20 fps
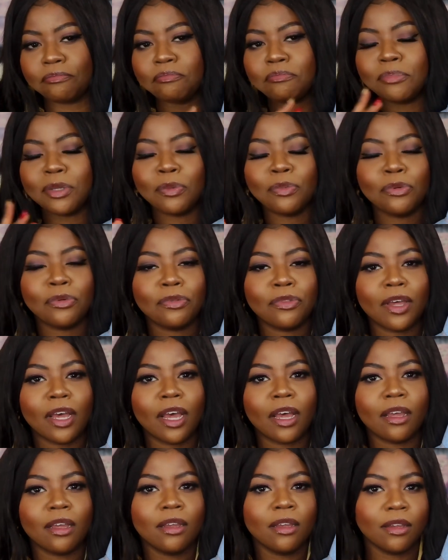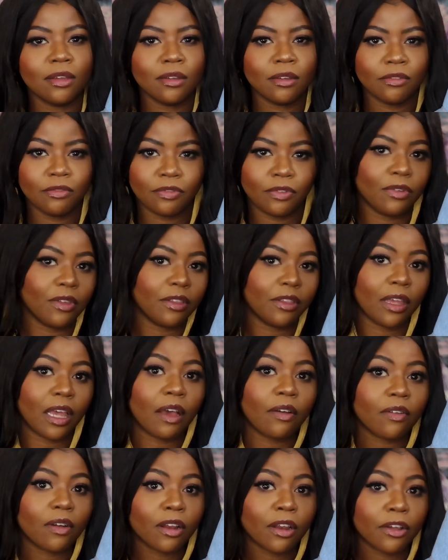people that feel like they
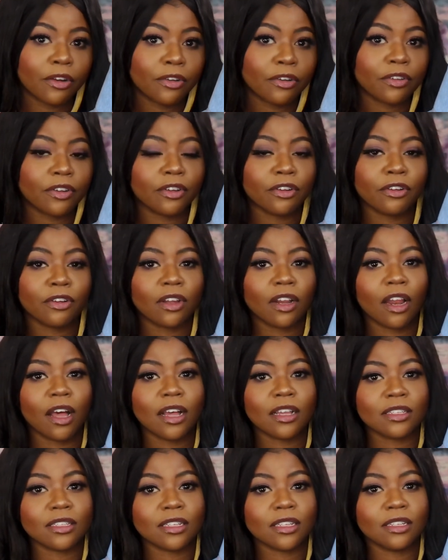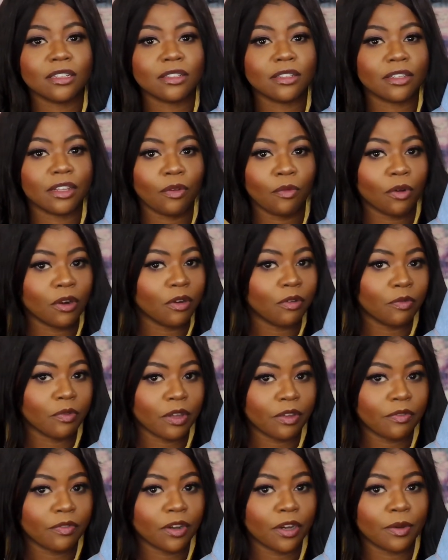have cluttered in their closet. They want to
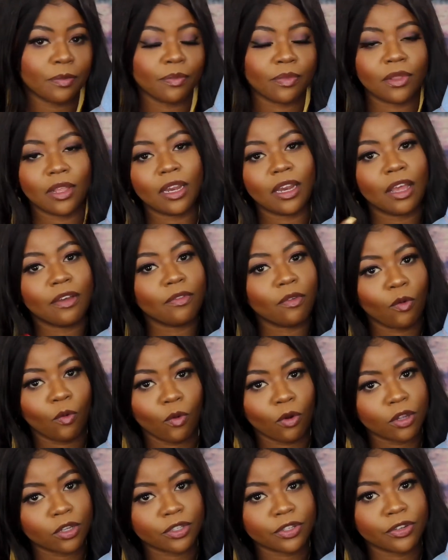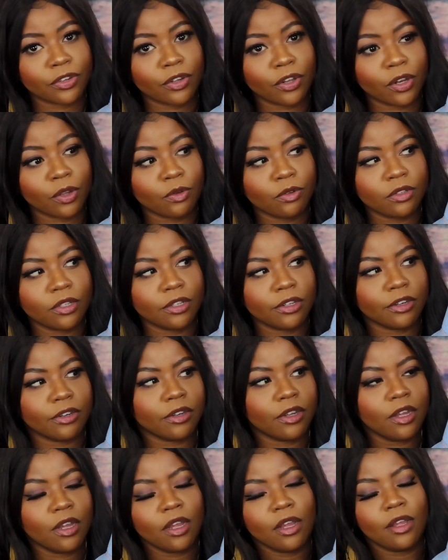revamp. They never wore certain clothes in there.
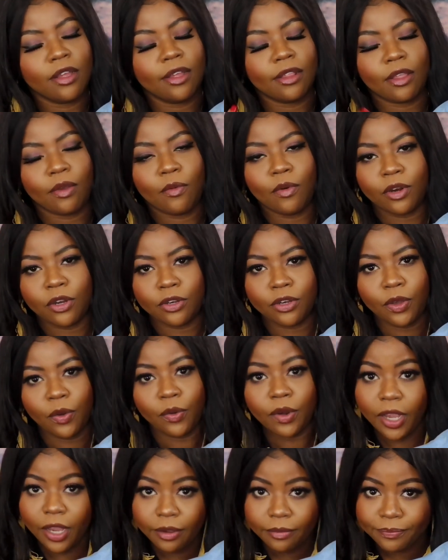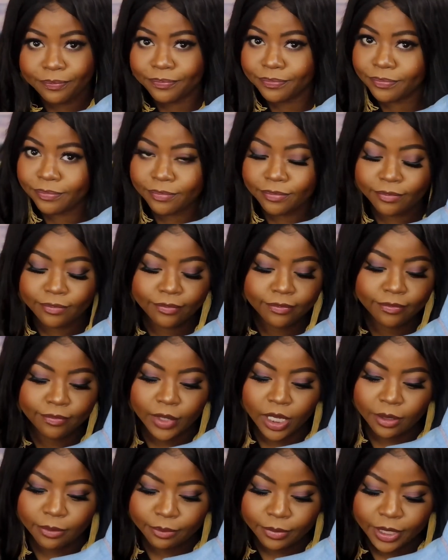They want to donate.
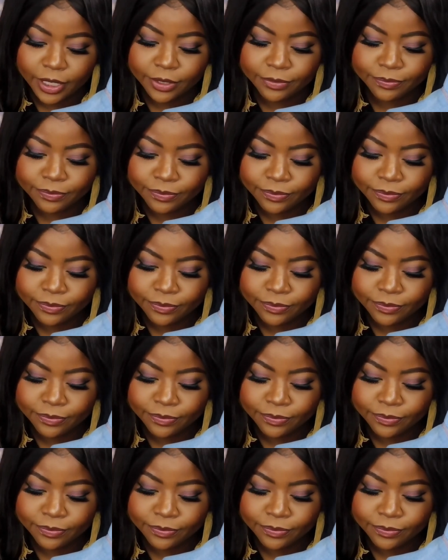Me,